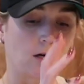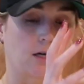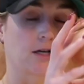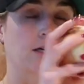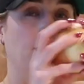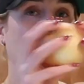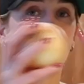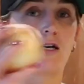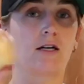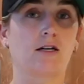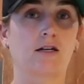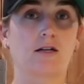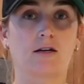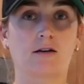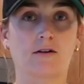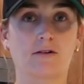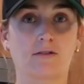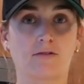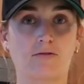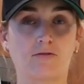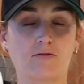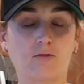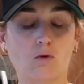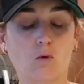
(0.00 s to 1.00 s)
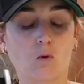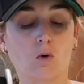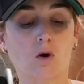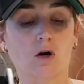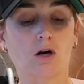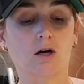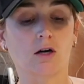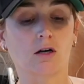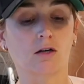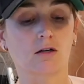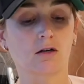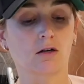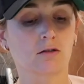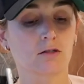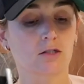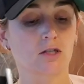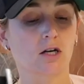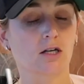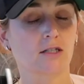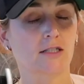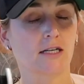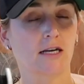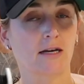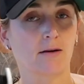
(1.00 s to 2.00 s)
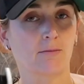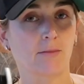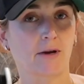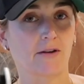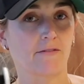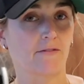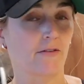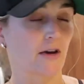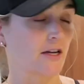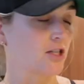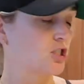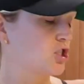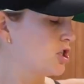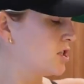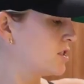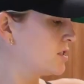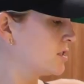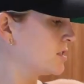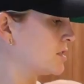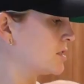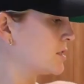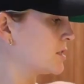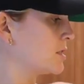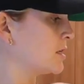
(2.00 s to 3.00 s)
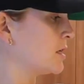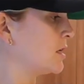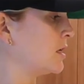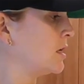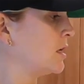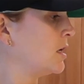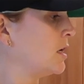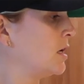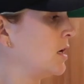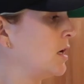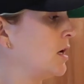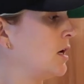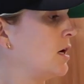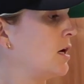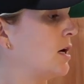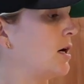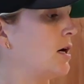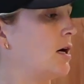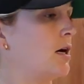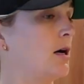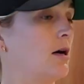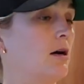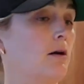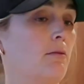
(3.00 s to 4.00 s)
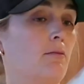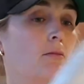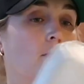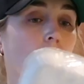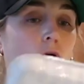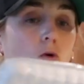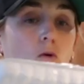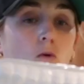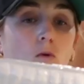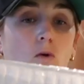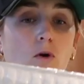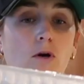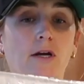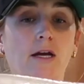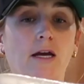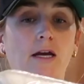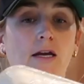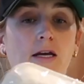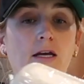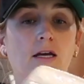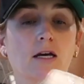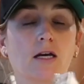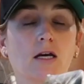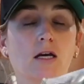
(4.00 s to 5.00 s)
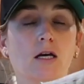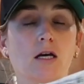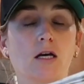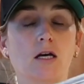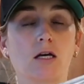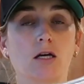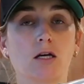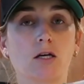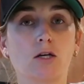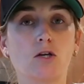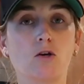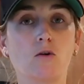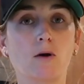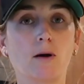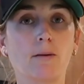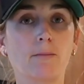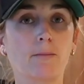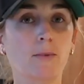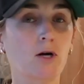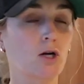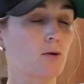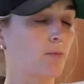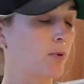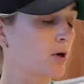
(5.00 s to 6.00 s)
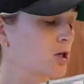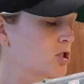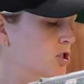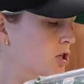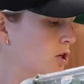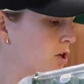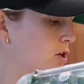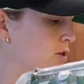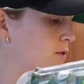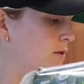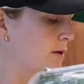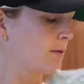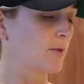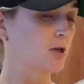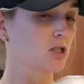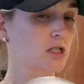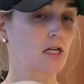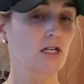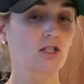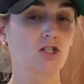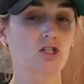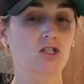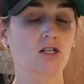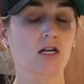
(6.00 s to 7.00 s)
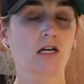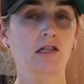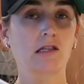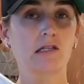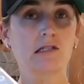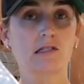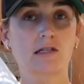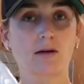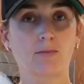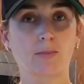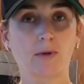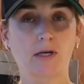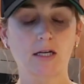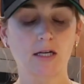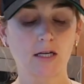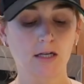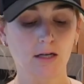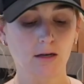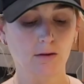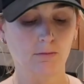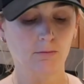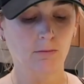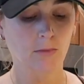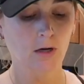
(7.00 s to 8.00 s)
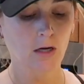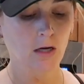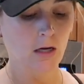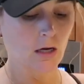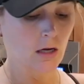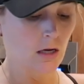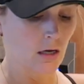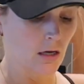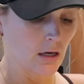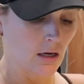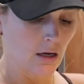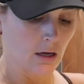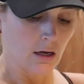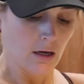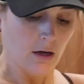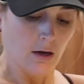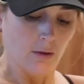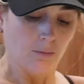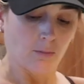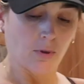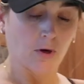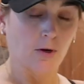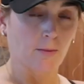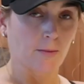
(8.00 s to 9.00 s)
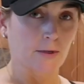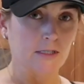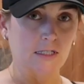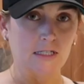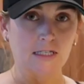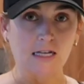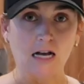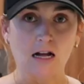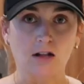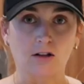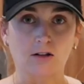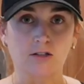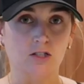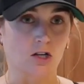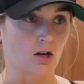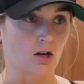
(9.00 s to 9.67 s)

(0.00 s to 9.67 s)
onion for sauteing my veggies. Organic cucumber, Persian cucumbers. I just cut these up and eat them. Put them in salads